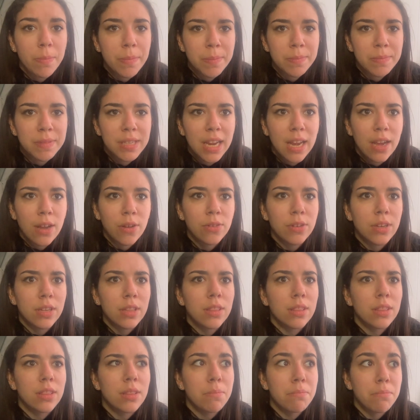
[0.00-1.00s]
him down.
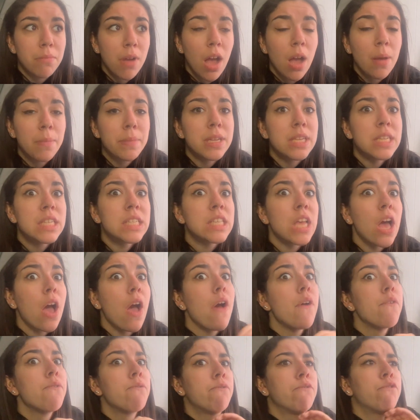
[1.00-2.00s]
The mom is
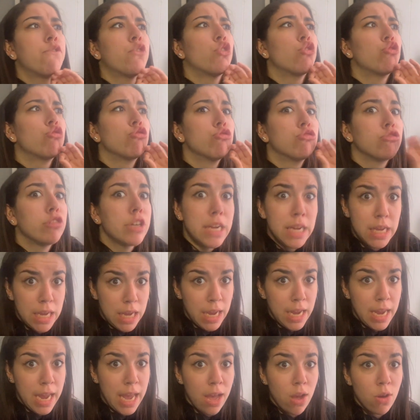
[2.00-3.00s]

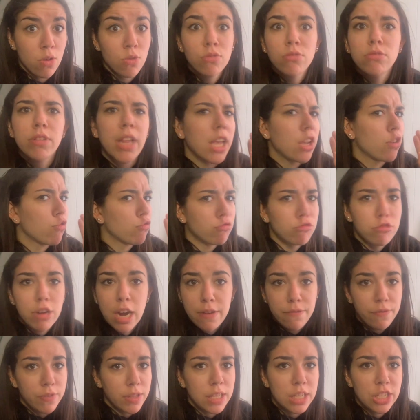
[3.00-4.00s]
freaking out, like
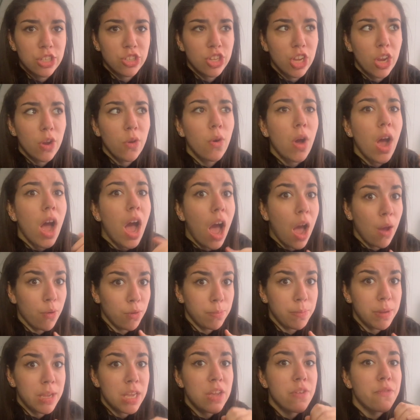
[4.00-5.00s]
rightfully so. I would
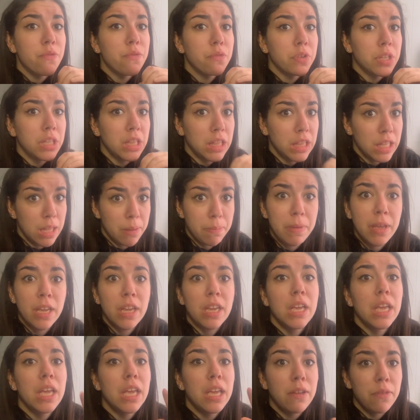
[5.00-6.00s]
be
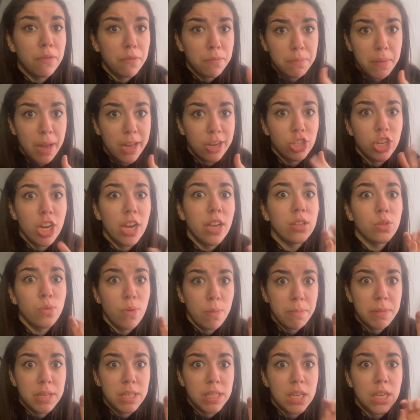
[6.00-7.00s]
flipping if my child went
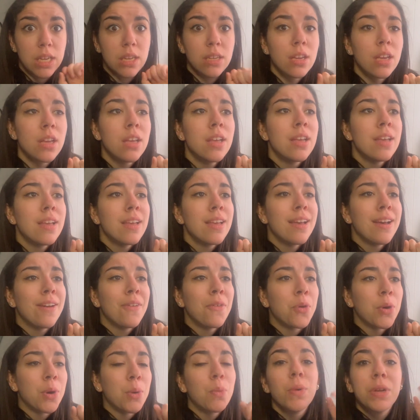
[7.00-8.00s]
missing
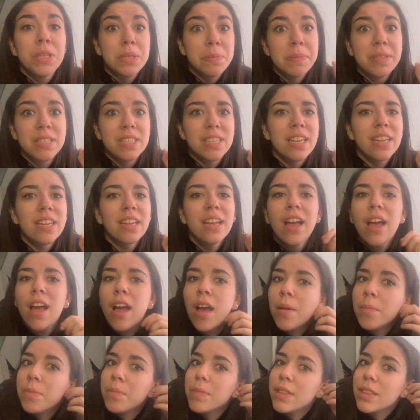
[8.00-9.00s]
or was missing.
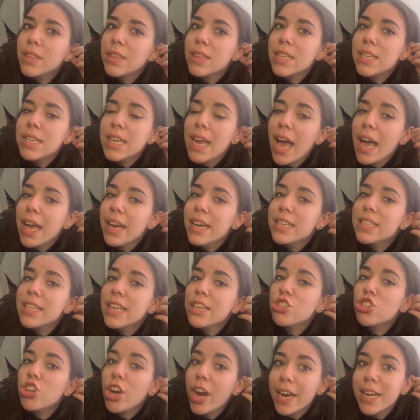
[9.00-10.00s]
The dad is
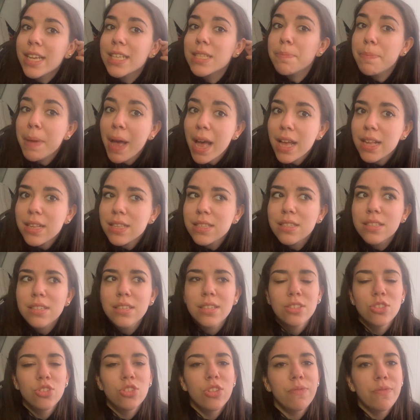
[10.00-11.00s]
like trying his best.
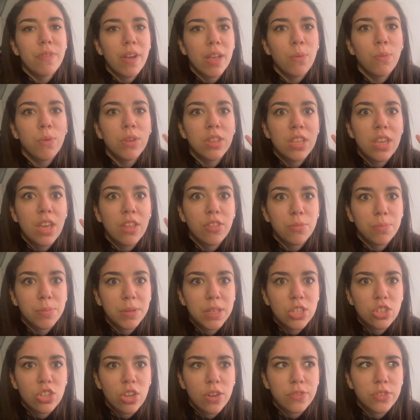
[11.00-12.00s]
So then finally one of the other
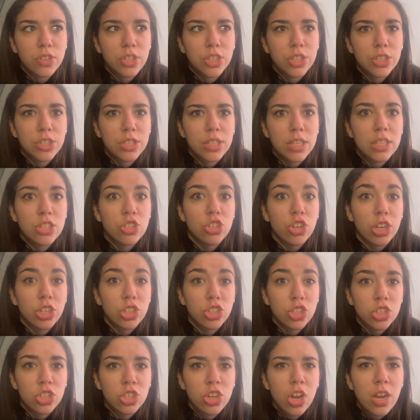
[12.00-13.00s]
police officers
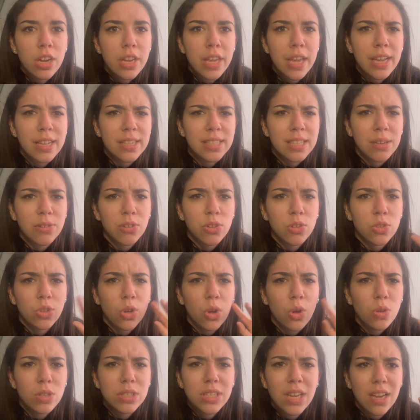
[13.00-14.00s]
starts talking, and Sam goes,
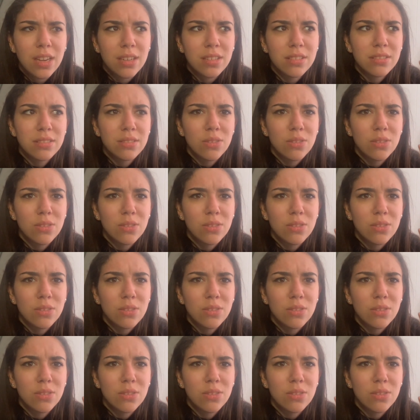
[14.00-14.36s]
hold on,